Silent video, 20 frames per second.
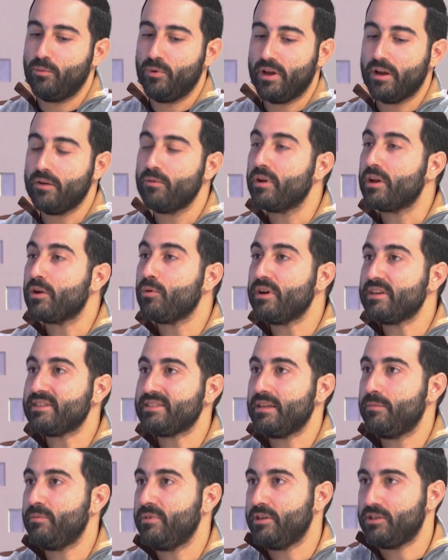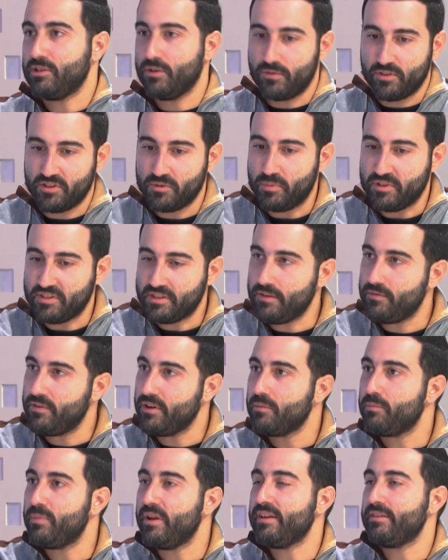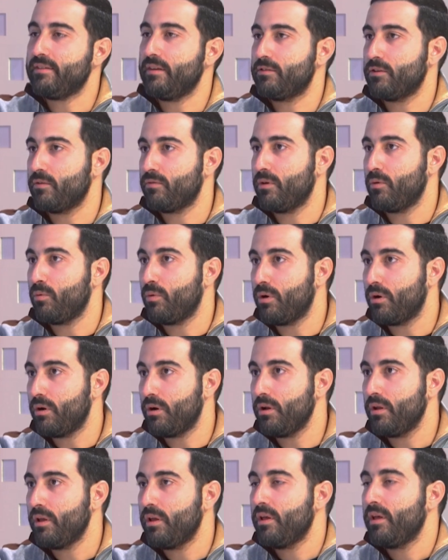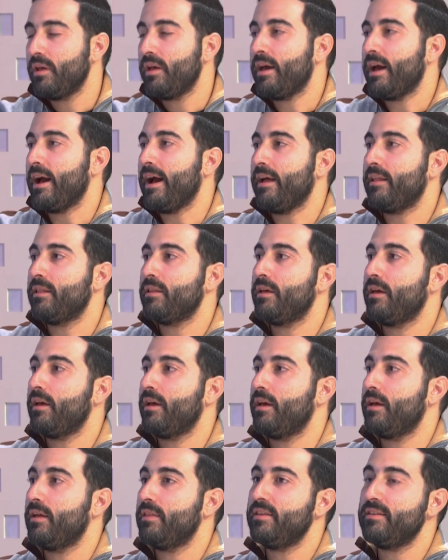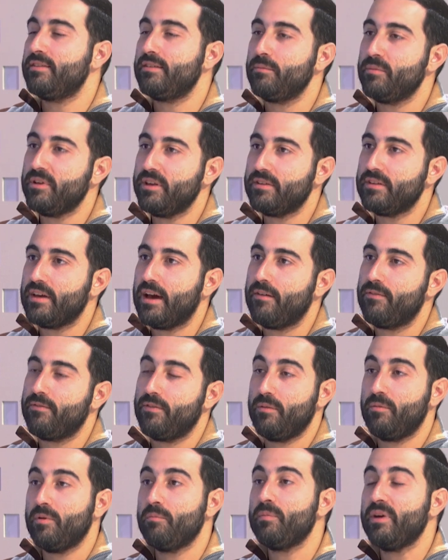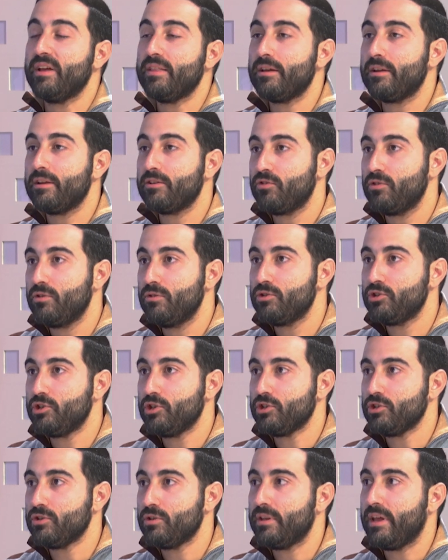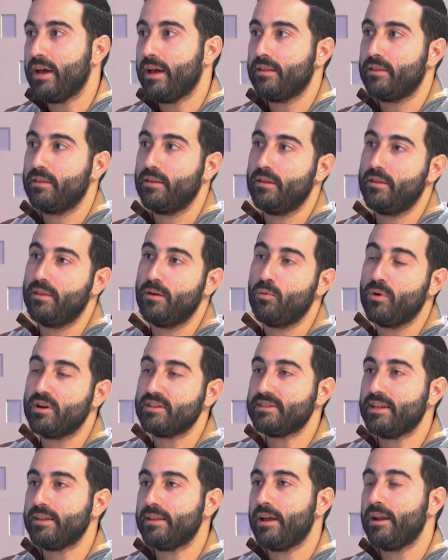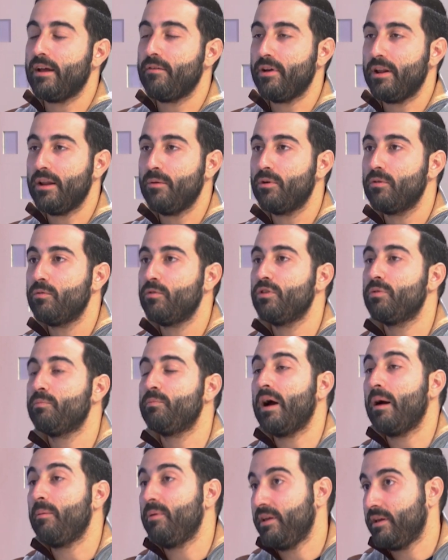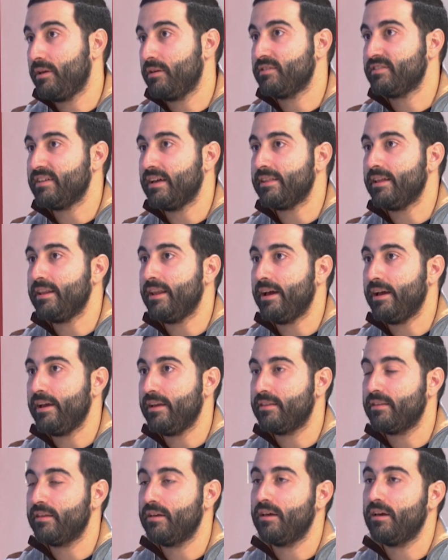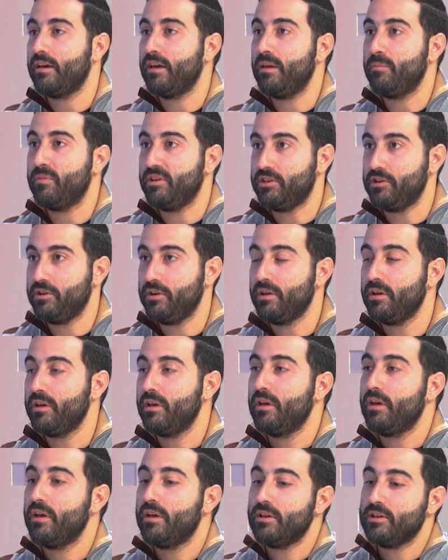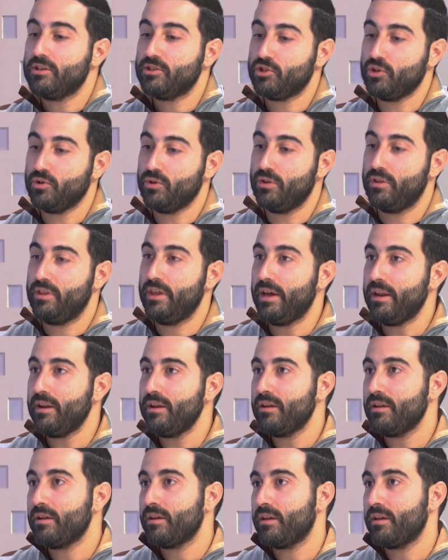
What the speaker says: we can request images of specific places of the world, and these images have even better resolution than the ones that are available with public satellite imagery. So then